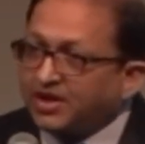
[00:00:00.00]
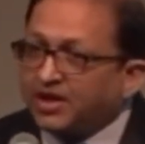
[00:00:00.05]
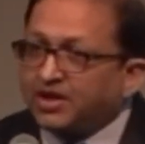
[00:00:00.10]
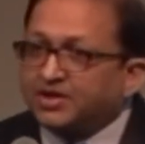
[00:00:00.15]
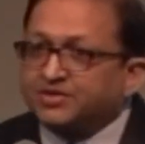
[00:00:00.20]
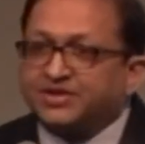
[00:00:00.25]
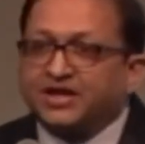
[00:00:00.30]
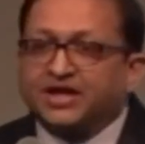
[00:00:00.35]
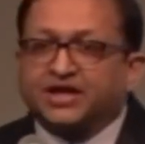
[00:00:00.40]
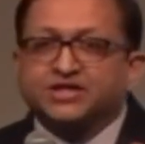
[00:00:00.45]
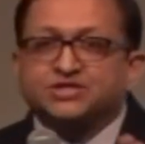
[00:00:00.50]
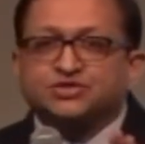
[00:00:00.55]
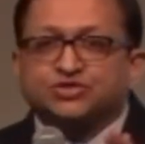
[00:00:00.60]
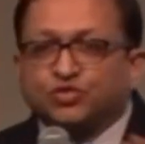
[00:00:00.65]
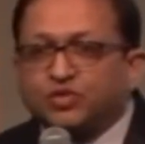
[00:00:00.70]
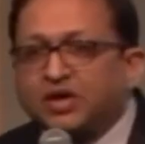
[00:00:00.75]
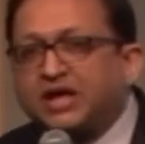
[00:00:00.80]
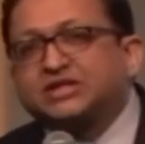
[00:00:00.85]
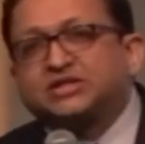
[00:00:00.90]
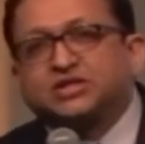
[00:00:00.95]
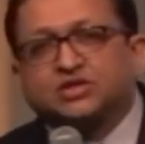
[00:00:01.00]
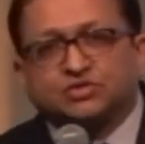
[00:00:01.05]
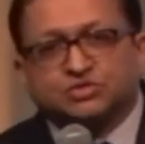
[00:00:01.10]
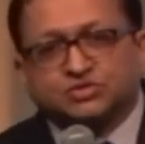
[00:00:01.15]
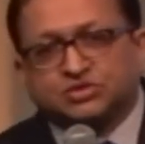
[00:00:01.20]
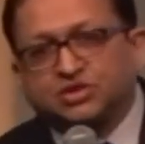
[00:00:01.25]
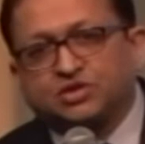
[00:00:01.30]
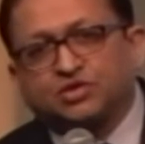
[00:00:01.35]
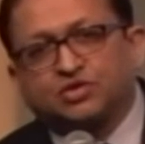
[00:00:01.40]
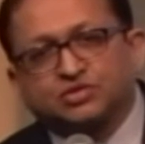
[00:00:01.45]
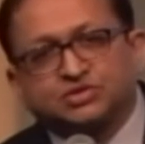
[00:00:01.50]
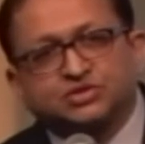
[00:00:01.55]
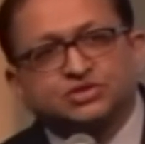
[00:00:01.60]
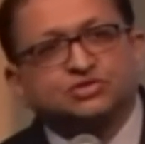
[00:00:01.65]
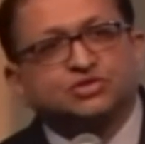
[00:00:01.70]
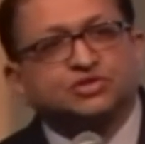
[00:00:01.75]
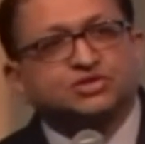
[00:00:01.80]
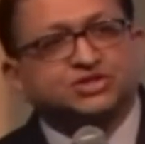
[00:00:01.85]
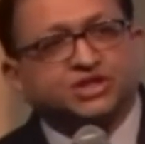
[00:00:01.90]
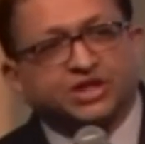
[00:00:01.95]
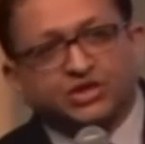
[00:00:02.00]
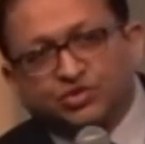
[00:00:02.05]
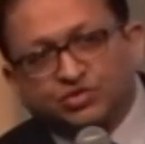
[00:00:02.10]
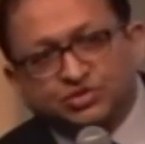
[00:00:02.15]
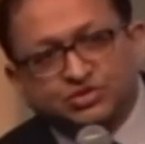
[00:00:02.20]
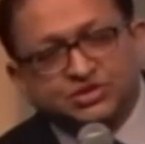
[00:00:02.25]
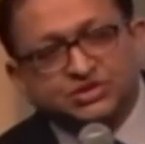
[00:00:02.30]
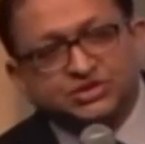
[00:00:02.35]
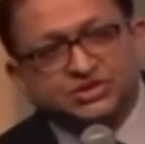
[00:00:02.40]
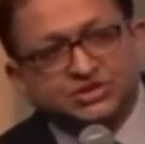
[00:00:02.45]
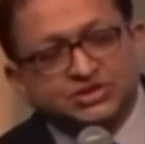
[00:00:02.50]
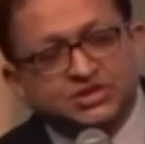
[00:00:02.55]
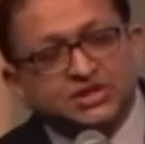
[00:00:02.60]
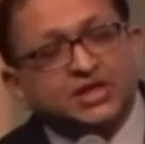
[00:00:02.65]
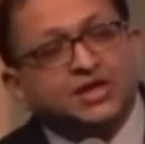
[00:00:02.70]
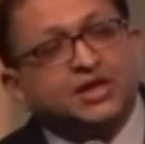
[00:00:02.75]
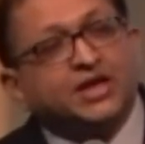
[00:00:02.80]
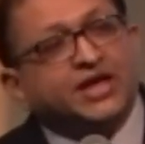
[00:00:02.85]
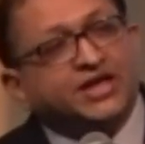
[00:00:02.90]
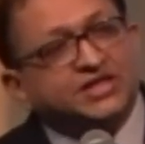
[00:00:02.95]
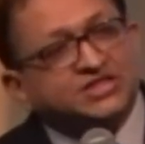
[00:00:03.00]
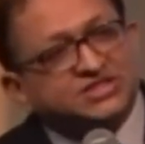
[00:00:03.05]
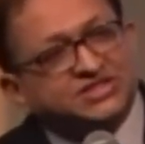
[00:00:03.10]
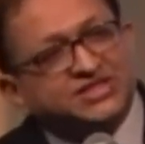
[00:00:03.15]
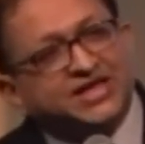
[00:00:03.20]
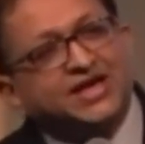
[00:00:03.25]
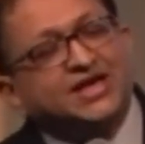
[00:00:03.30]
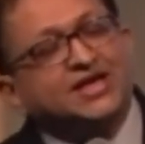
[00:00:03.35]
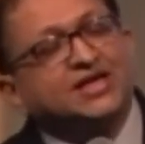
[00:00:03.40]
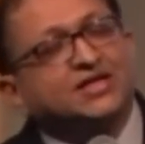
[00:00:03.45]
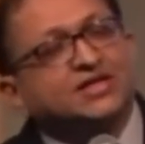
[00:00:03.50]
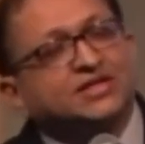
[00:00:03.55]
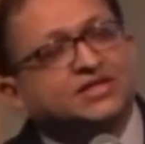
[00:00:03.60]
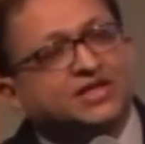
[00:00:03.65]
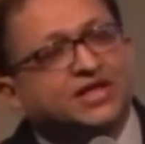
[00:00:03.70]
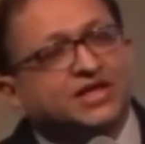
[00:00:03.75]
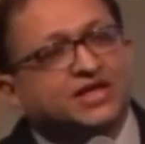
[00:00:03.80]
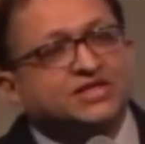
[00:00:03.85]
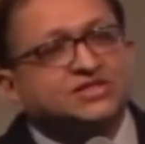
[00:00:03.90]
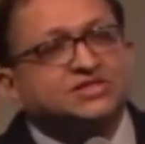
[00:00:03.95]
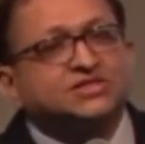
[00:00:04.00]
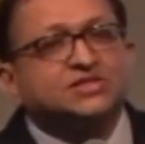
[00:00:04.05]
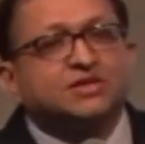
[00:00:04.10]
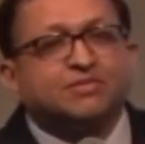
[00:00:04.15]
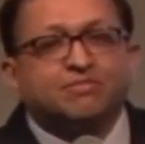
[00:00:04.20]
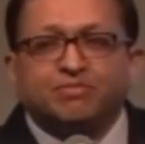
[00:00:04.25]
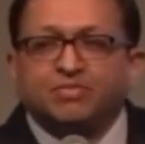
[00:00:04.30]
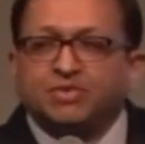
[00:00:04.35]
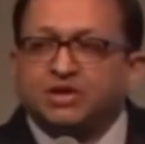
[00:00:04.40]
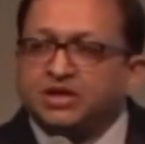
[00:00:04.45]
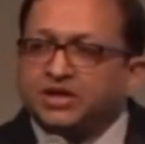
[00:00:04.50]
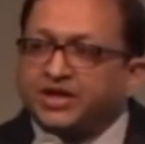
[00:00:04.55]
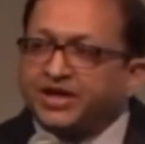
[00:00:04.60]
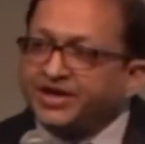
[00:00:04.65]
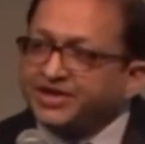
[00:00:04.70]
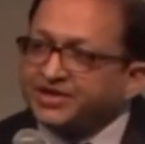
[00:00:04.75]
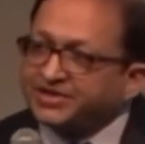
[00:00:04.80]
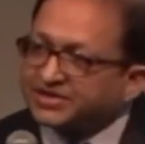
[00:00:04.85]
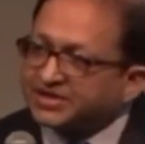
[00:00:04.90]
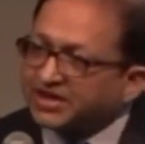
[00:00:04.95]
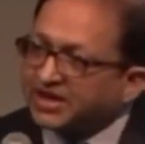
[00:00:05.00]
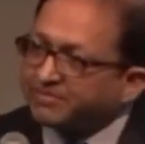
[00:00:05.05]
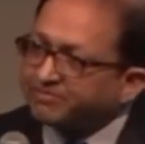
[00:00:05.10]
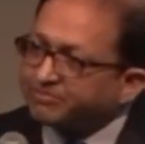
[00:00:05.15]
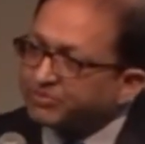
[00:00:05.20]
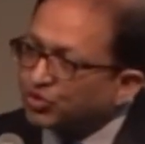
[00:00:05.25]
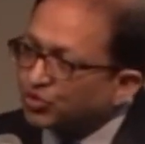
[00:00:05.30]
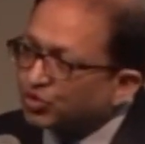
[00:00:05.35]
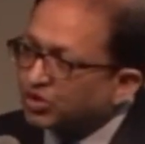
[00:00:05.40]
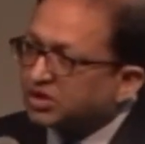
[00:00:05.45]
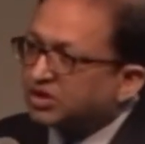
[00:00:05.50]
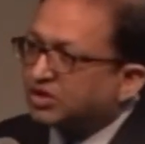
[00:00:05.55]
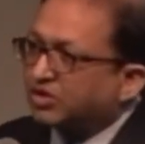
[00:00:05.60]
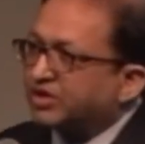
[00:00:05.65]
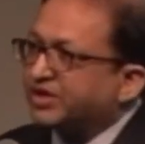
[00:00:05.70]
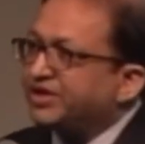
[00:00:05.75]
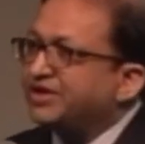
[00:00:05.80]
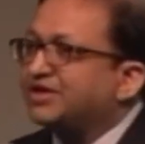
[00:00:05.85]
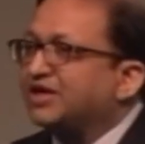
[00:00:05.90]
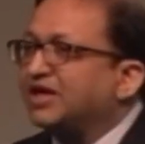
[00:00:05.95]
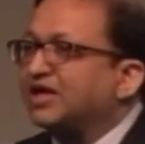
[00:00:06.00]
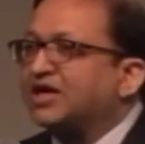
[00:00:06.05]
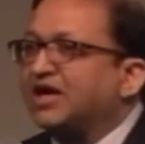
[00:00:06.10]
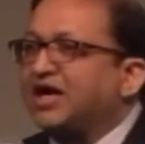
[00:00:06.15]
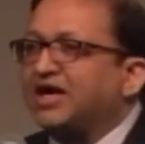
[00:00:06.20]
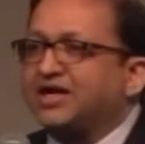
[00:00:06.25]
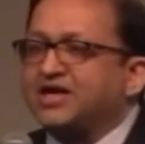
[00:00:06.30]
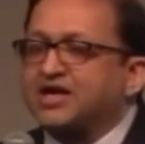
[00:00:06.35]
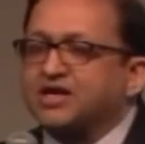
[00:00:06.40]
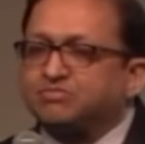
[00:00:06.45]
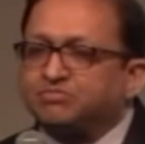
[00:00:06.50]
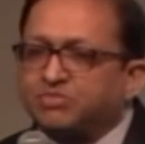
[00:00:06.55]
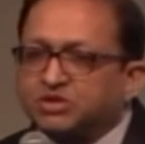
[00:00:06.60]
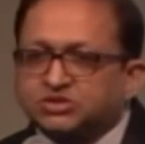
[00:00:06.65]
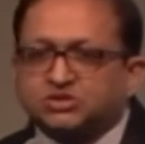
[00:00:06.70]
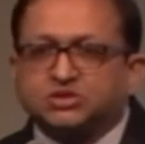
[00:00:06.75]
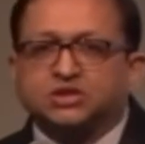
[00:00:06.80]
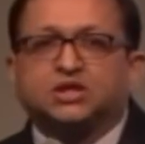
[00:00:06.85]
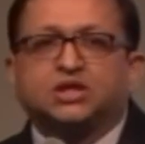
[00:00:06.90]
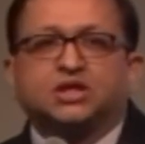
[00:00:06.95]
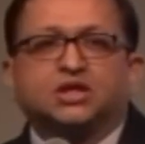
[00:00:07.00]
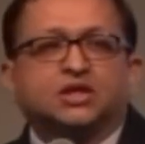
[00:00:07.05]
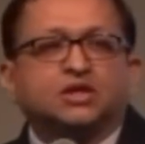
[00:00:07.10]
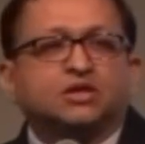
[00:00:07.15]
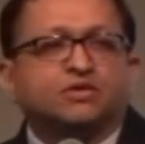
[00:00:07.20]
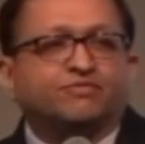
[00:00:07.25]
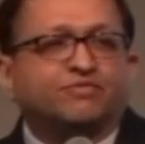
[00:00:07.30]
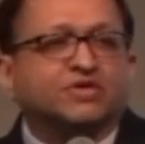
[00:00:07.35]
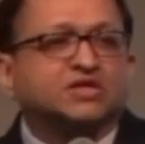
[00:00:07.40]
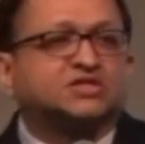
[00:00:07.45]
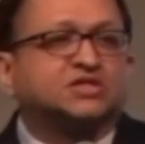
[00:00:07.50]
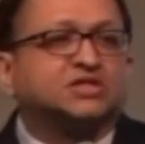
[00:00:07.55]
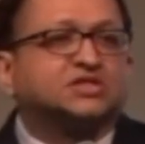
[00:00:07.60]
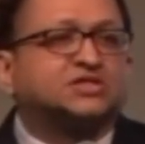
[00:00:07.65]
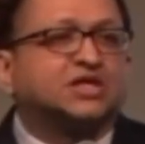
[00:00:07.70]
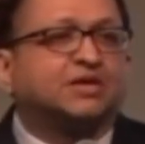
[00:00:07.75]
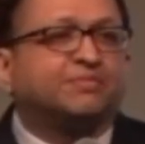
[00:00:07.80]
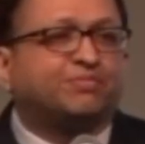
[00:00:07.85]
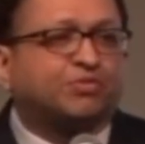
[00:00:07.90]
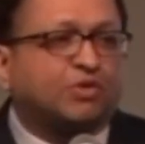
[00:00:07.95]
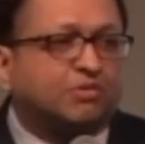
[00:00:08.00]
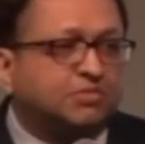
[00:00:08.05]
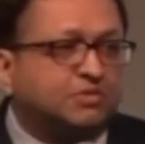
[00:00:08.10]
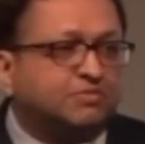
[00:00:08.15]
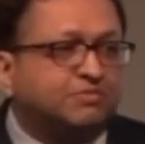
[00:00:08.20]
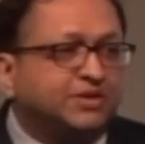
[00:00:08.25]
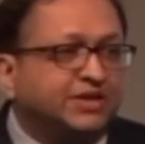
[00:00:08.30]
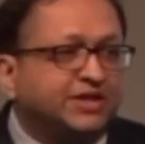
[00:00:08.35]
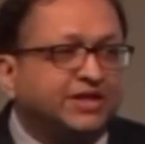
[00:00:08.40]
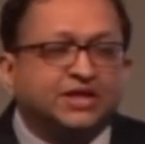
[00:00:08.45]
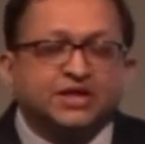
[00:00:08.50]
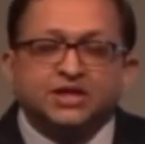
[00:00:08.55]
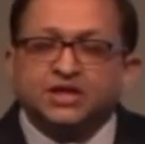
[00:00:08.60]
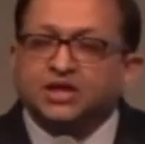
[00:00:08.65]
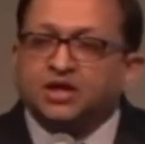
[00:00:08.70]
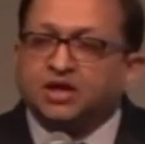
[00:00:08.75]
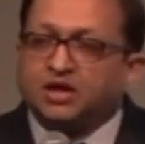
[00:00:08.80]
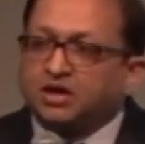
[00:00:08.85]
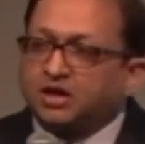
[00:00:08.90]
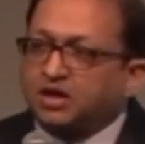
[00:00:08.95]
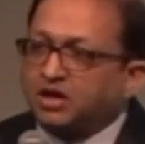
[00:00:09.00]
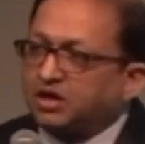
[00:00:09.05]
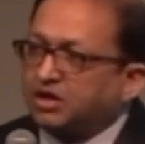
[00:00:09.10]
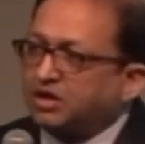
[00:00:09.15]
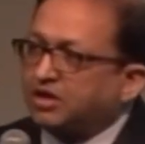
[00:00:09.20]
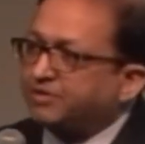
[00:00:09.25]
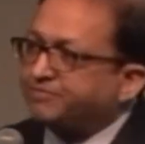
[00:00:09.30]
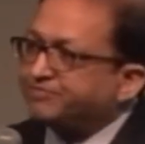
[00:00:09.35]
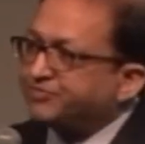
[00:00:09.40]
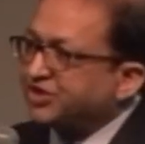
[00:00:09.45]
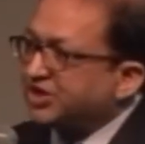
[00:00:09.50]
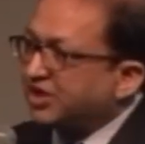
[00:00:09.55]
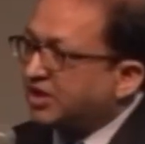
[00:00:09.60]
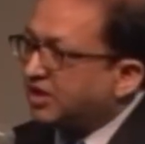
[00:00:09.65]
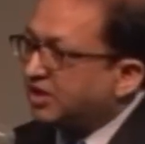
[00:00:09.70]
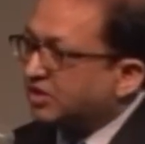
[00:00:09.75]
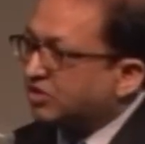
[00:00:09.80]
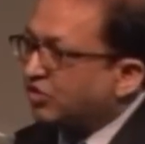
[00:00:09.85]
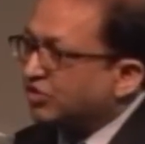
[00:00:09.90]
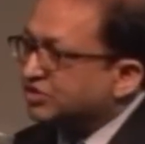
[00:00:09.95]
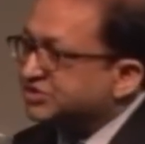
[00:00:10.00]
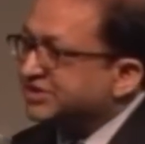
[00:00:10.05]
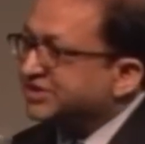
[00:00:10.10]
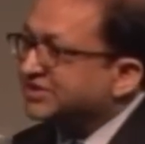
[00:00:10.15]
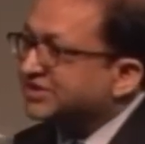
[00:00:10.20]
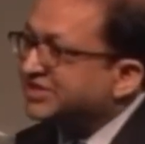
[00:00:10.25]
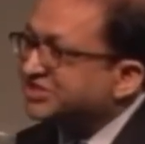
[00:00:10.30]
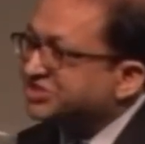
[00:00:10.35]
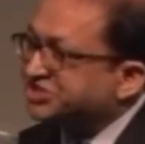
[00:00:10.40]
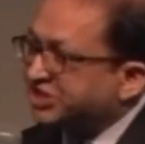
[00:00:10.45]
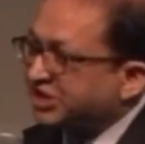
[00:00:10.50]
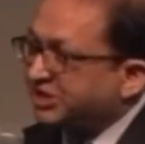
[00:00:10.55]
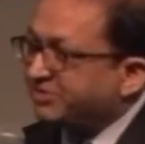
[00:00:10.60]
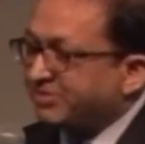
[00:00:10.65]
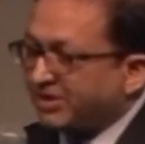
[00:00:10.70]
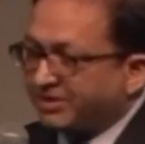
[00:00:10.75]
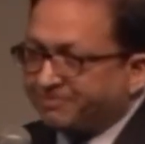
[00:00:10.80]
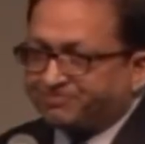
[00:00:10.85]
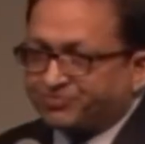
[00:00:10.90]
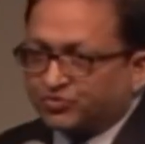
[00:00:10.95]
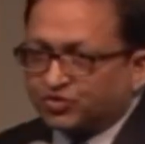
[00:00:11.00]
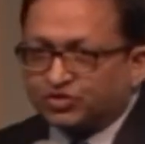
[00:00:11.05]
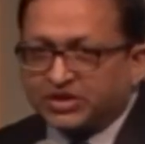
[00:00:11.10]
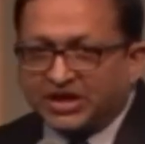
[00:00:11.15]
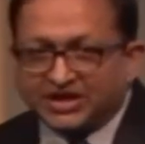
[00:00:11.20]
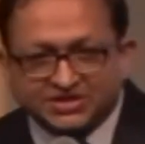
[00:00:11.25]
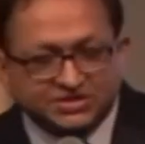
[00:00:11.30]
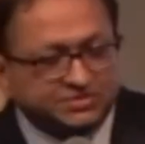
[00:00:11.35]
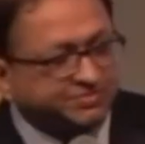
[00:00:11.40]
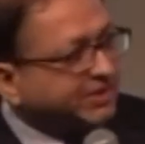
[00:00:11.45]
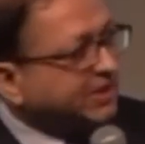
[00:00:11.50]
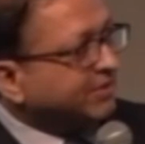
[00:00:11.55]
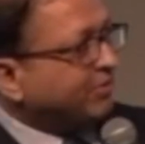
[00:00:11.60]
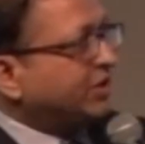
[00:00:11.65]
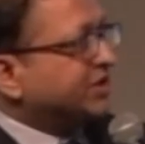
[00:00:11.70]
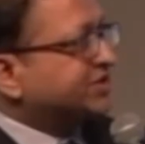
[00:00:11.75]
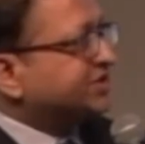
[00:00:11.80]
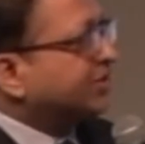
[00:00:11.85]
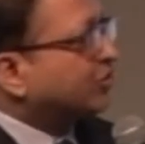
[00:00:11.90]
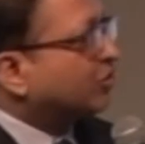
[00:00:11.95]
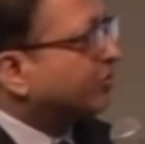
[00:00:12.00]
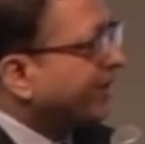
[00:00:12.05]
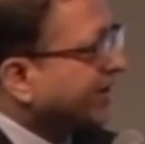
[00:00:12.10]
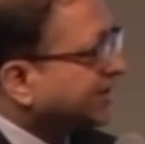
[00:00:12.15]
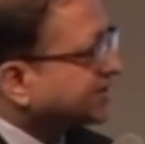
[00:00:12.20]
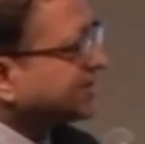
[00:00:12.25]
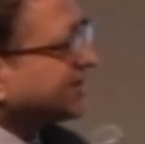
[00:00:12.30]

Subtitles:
There is no atherosclerosis or stenosis. Instead, there is intramural or intracardiac muscle vessels are probably causing the ischemia. So that is metabolic syndrome X.